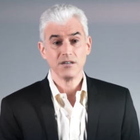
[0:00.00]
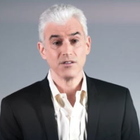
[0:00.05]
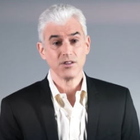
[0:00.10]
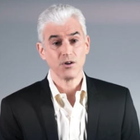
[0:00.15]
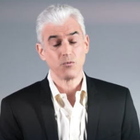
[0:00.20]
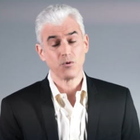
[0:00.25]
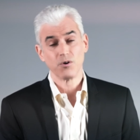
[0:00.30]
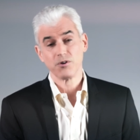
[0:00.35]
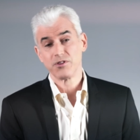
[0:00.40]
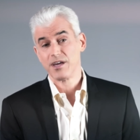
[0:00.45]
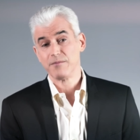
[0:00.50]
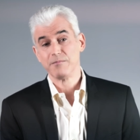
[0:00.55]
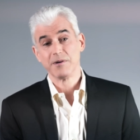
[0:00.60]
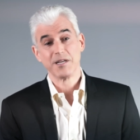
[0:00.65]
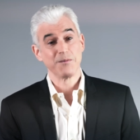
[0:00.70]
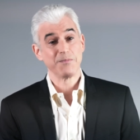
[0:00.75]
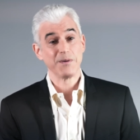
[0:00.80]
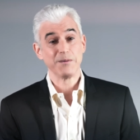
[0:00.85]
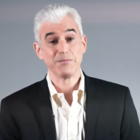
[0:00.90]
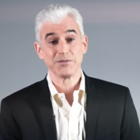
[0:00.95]
There weren't that
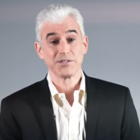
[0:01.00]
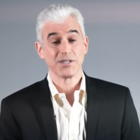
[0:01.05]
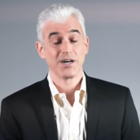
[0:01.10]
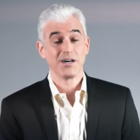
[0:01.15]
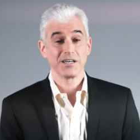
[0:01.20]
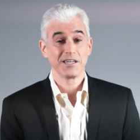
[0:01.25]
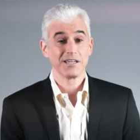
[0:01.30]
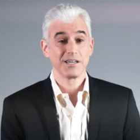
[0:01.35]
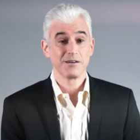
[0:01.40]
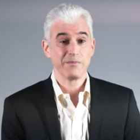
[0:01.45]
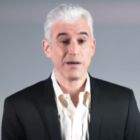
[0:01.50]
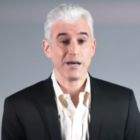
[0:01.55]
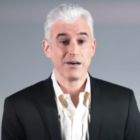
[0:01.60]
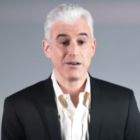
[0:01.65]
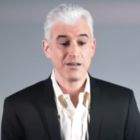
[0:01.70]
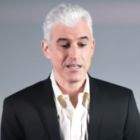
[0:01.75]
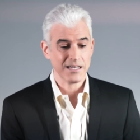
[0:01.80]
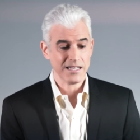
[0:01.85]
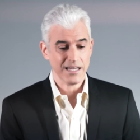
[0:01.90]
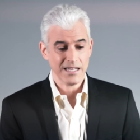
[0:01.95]
many people talking
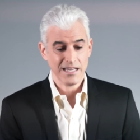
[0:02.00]
about it.